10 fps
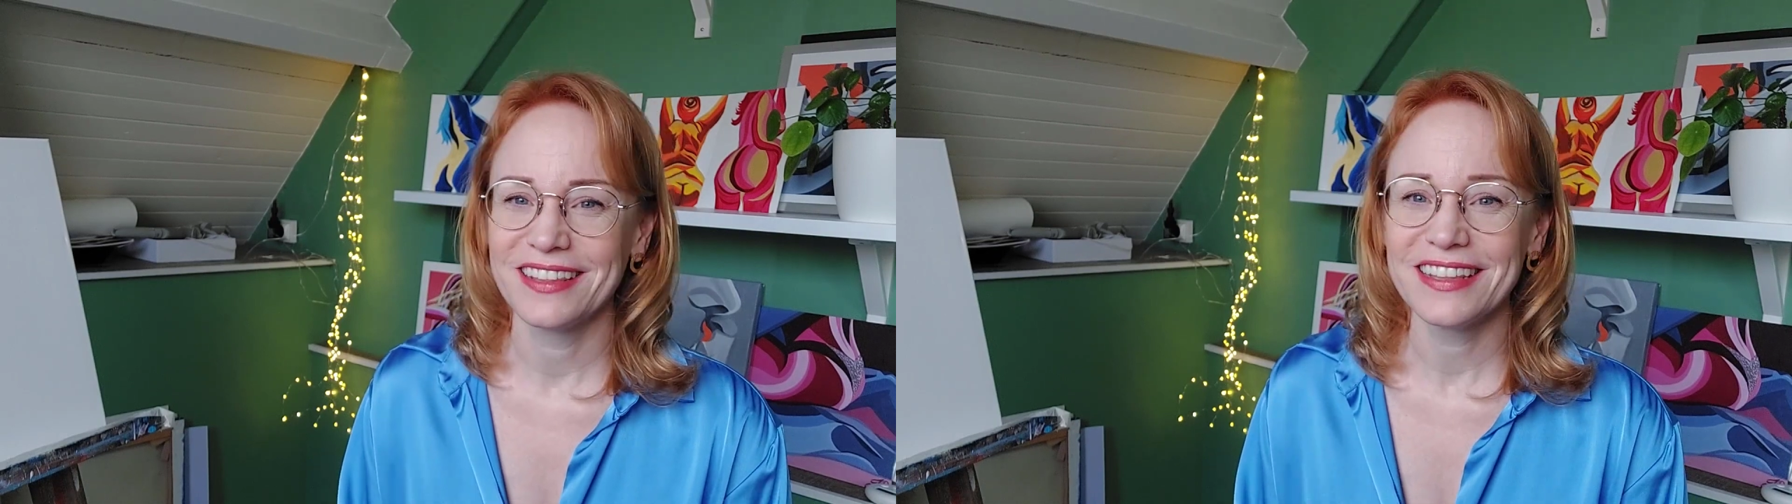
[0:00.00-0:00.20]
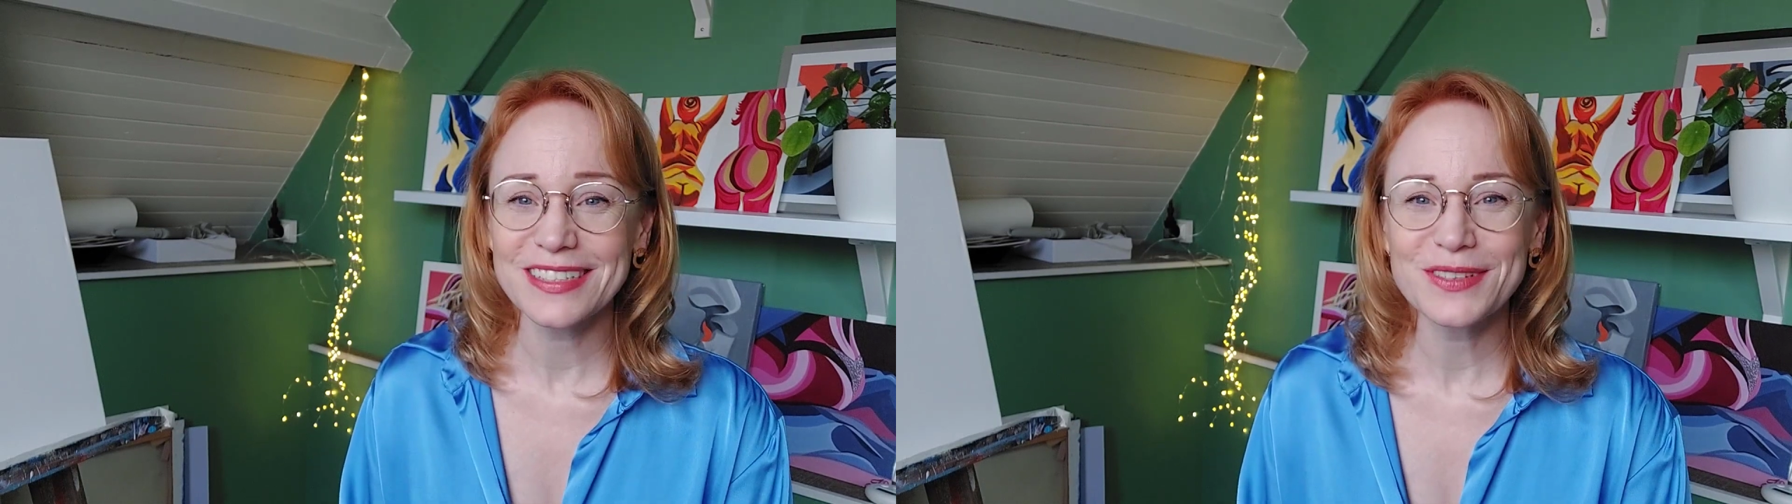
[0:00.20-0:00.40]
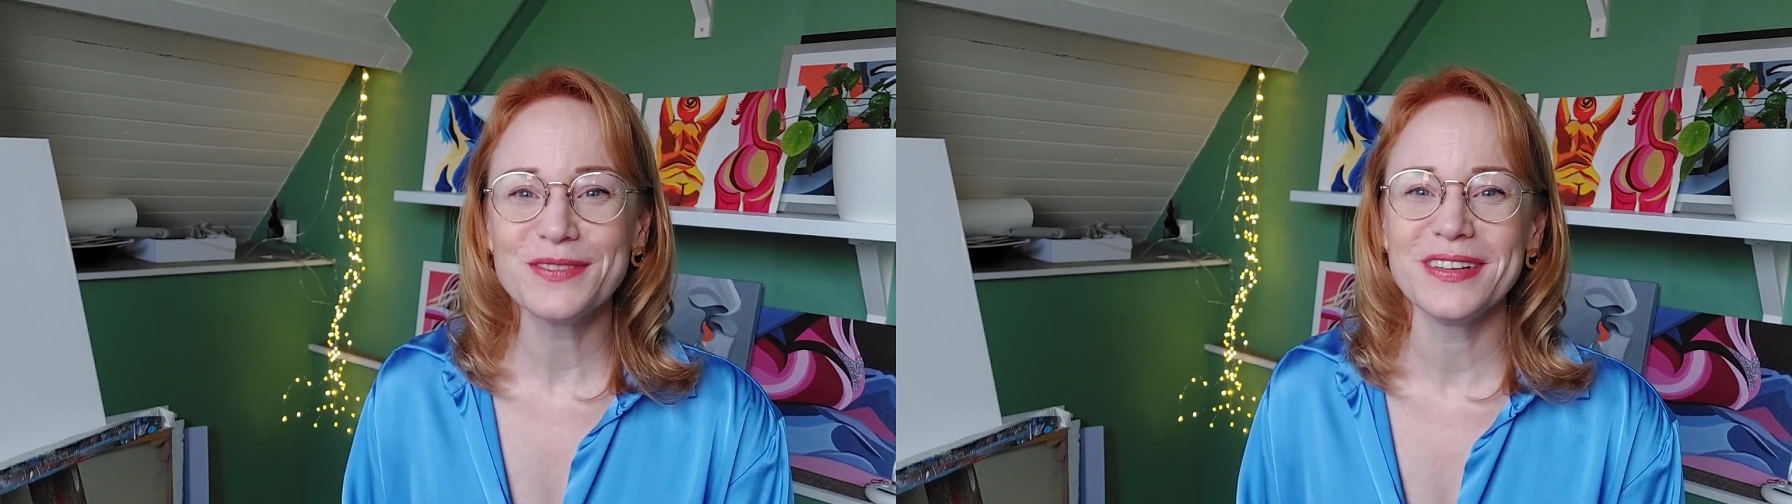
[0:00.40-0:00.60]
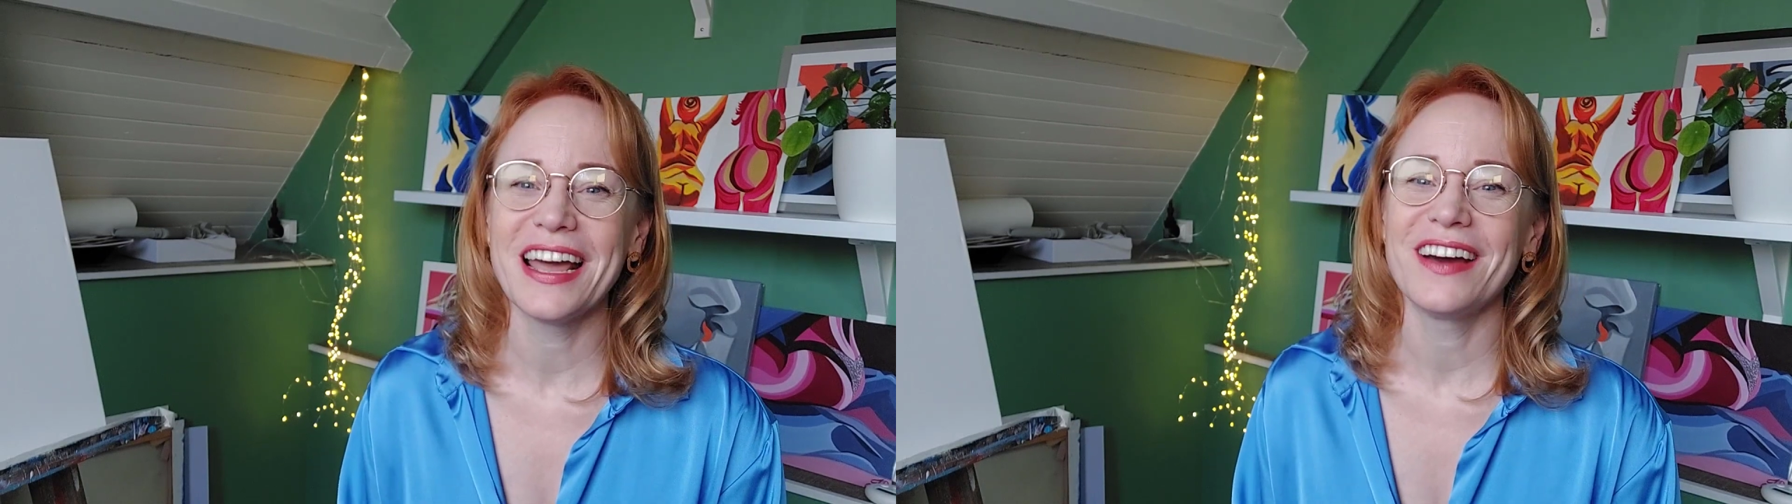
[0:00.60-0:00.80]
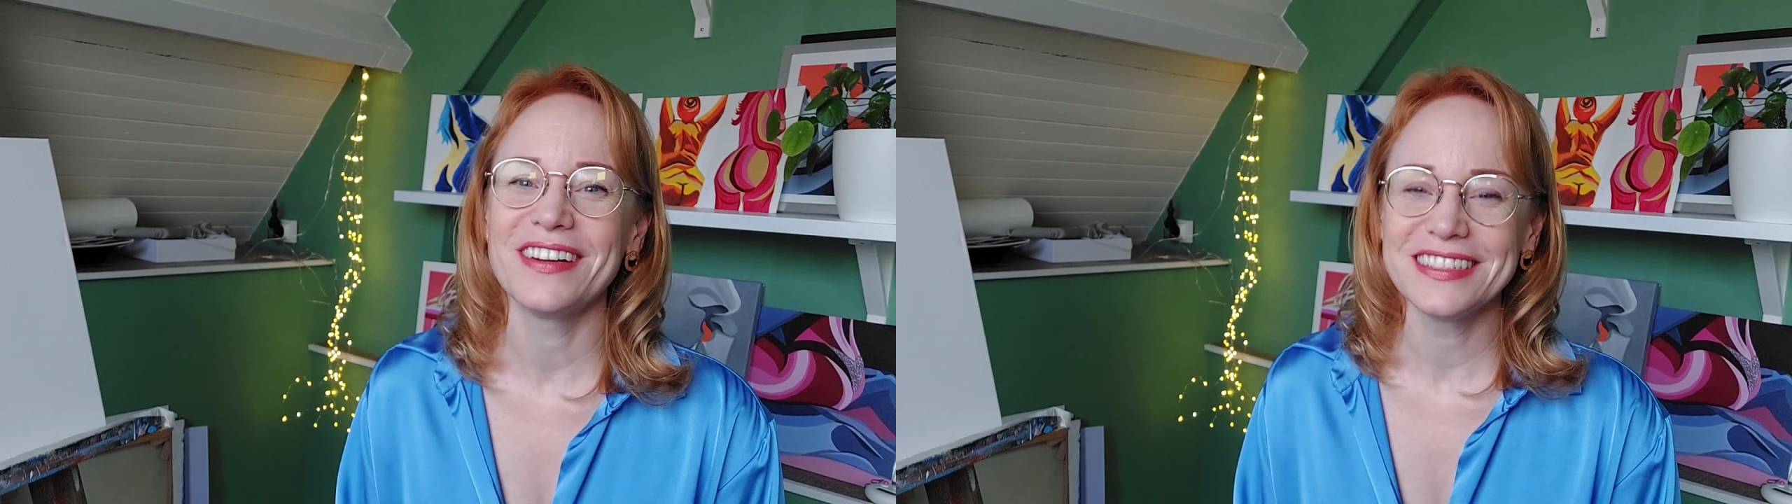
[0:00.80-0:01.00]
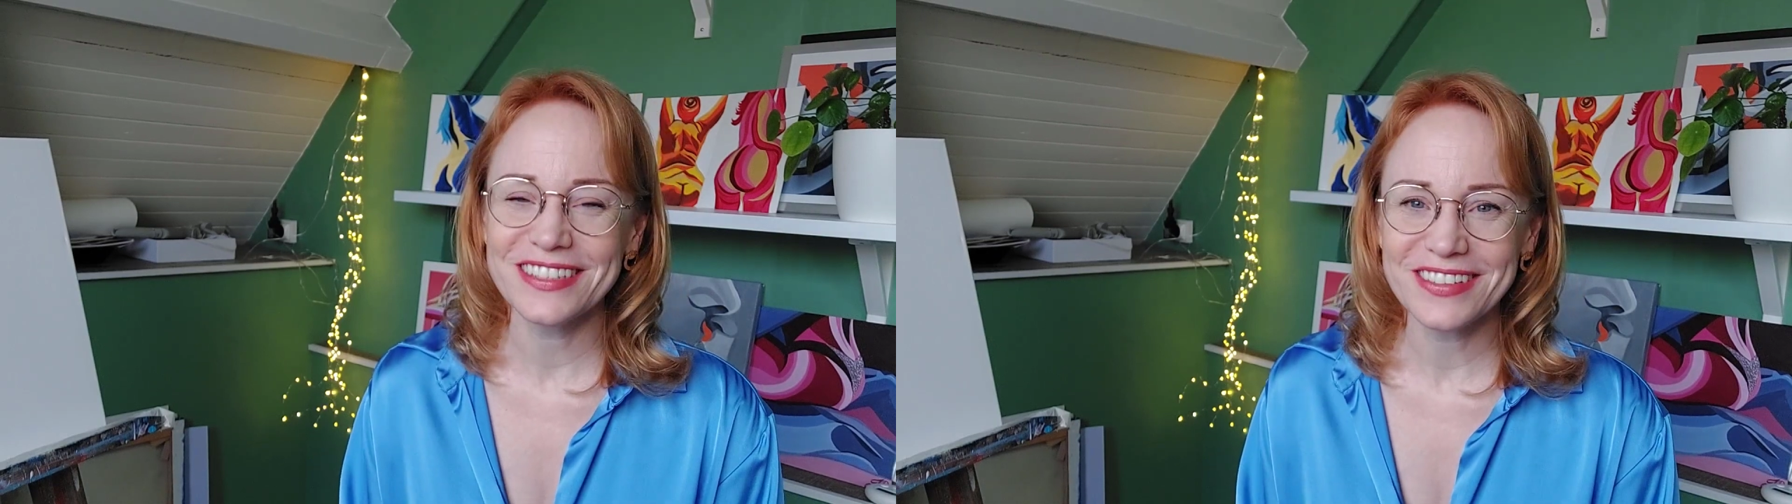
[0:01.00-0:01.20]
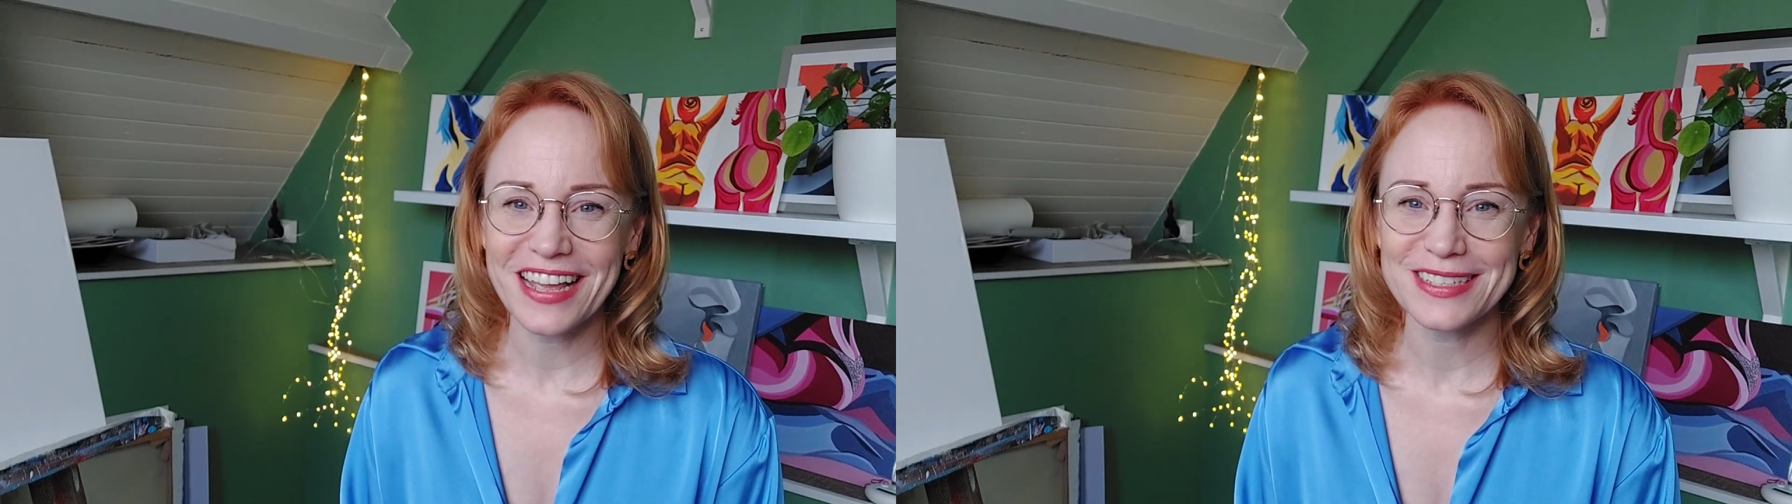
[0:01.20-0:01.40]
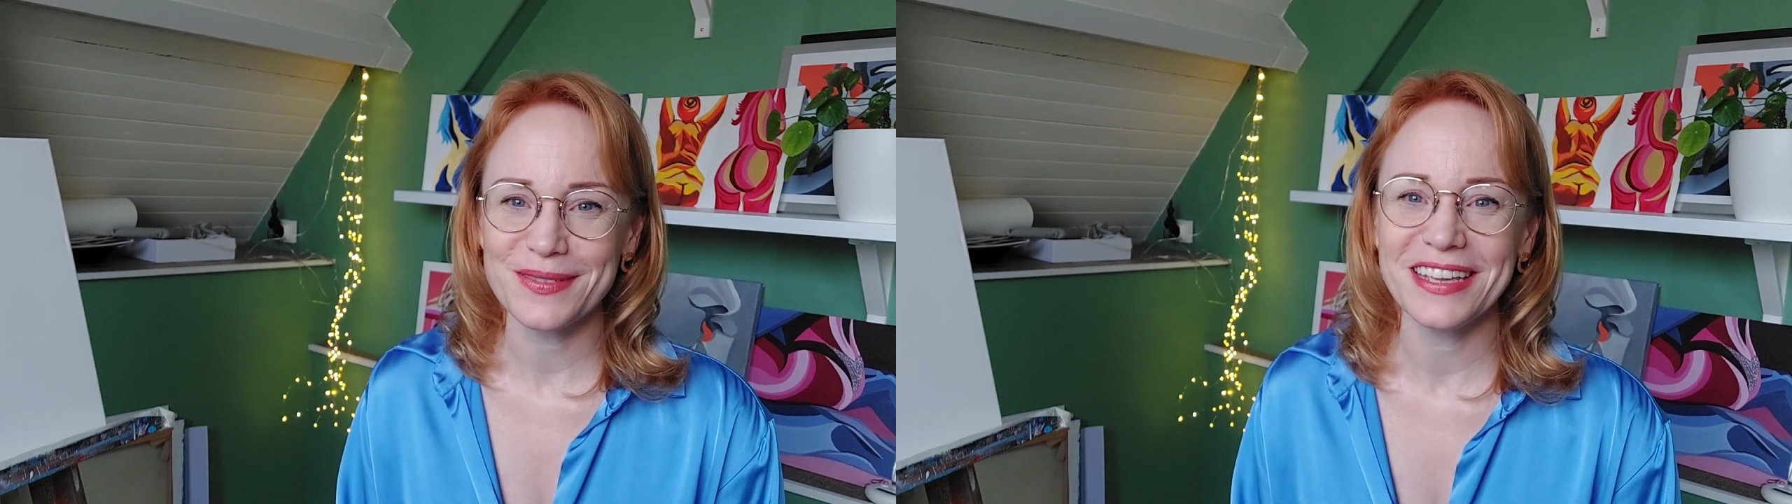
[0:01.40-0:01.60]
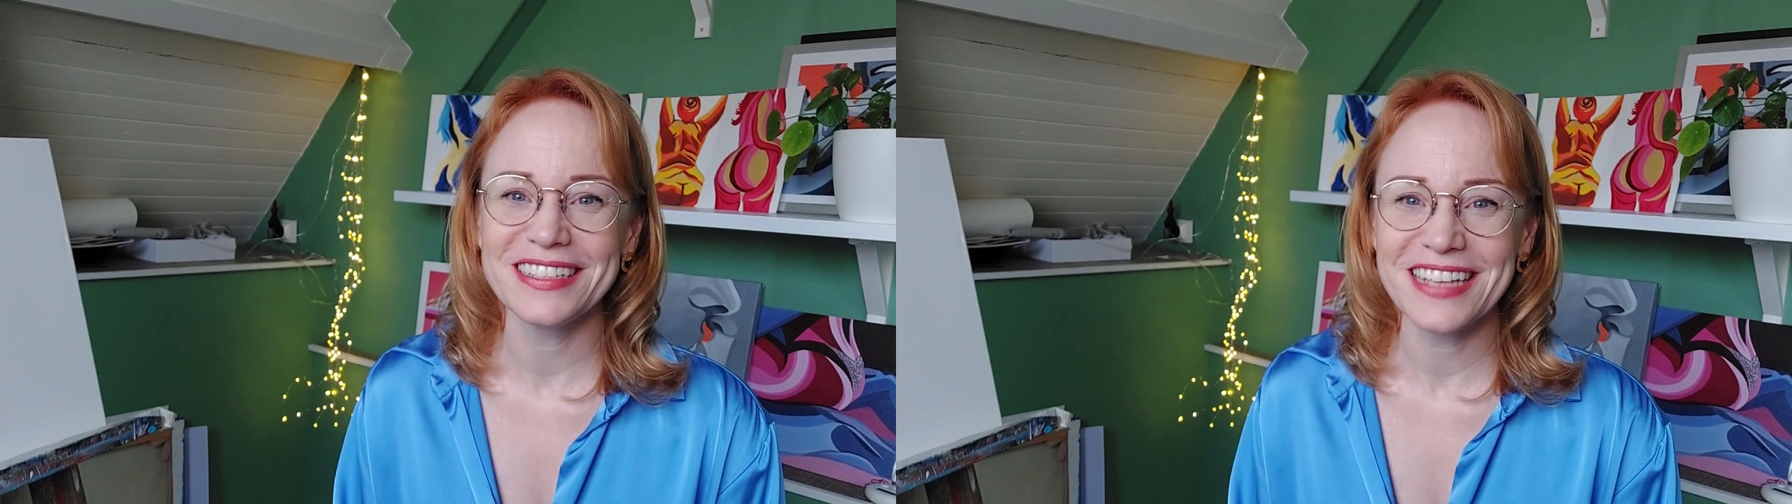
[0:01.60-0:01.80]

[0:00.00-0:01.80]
That's all for now. Until next week,